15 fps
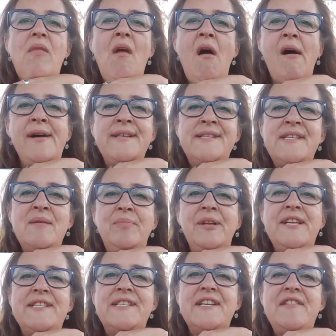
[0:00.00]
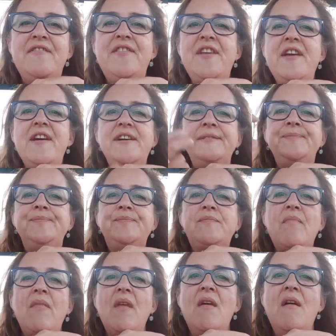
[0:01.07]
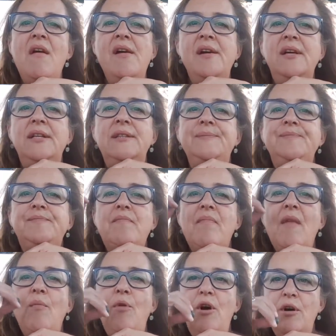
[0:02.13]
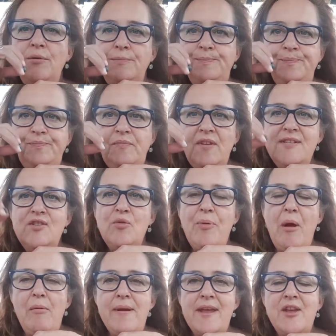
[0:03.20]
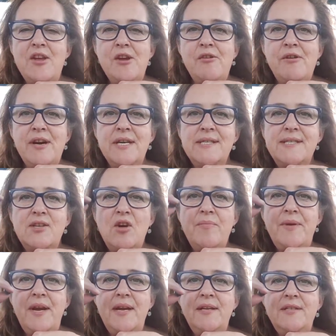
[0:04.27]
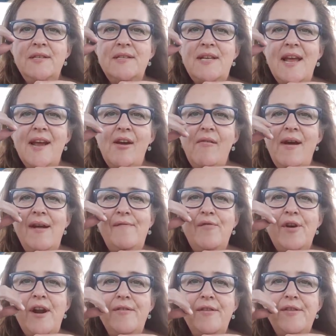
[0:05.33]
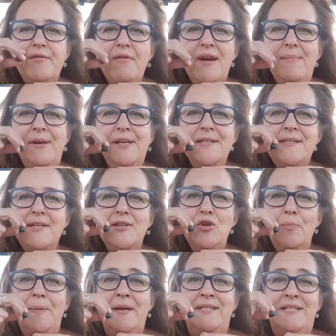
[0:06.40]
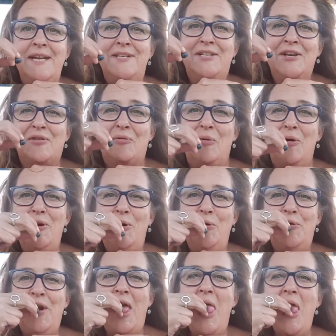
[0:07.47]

Hi, Simply Cynthia. Well, this will probably cure insomnia. Just hang around for another 3 minutes and you'll be dead to the world.